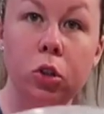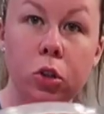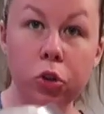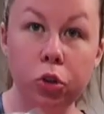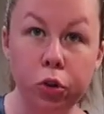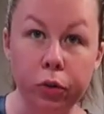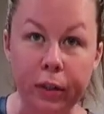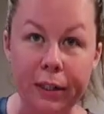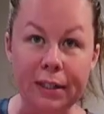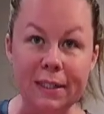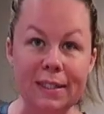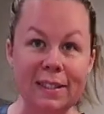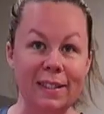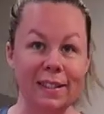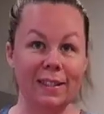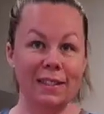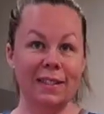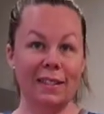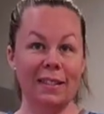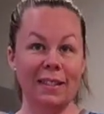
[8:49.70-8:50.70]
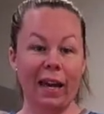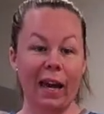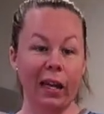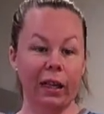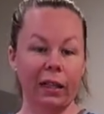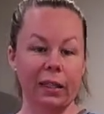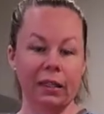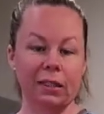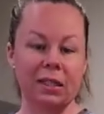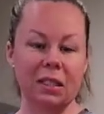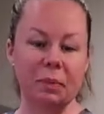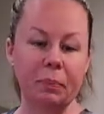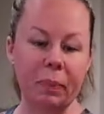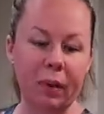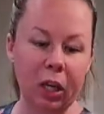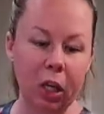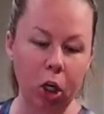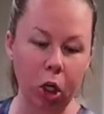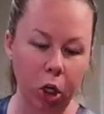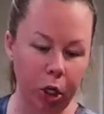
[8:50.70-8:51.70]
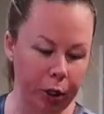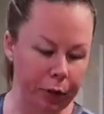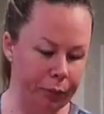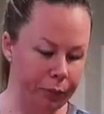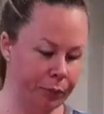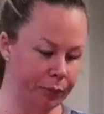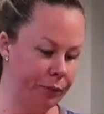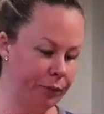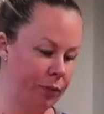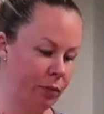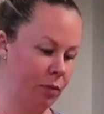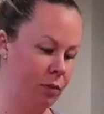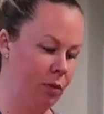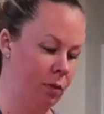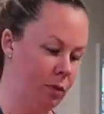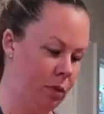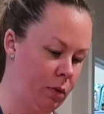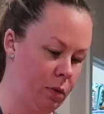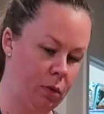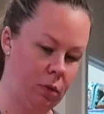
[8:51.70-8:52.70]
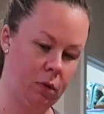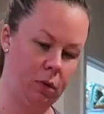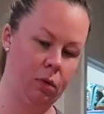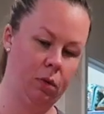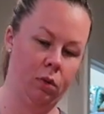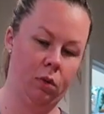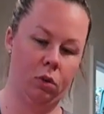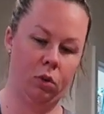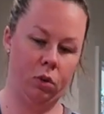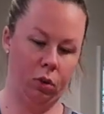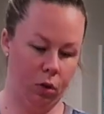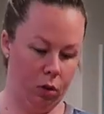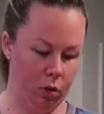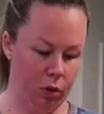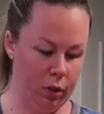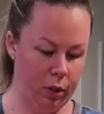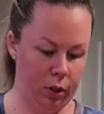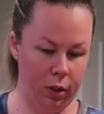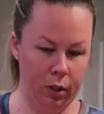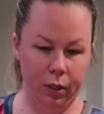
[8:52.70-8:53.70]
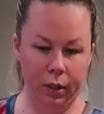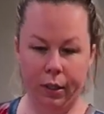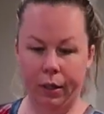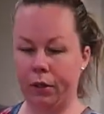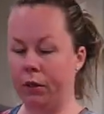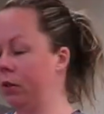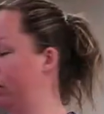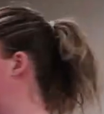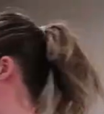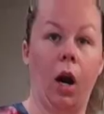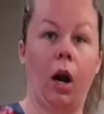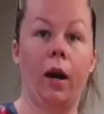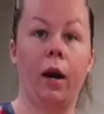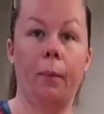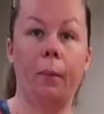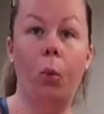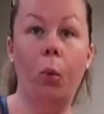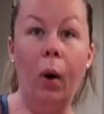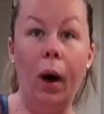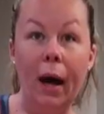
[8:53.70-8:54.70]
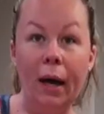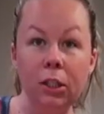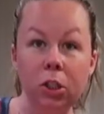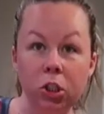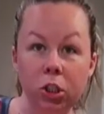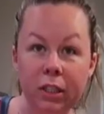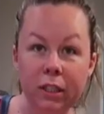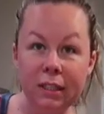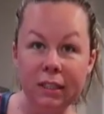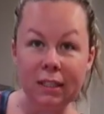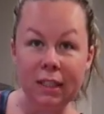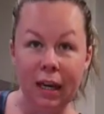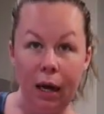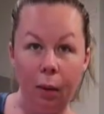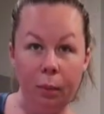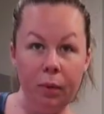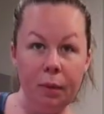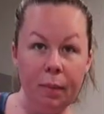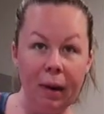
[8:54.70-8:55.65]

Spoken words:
Trusty salad spinner. Throw those in there. All right, I'm gonna wash this and I'll be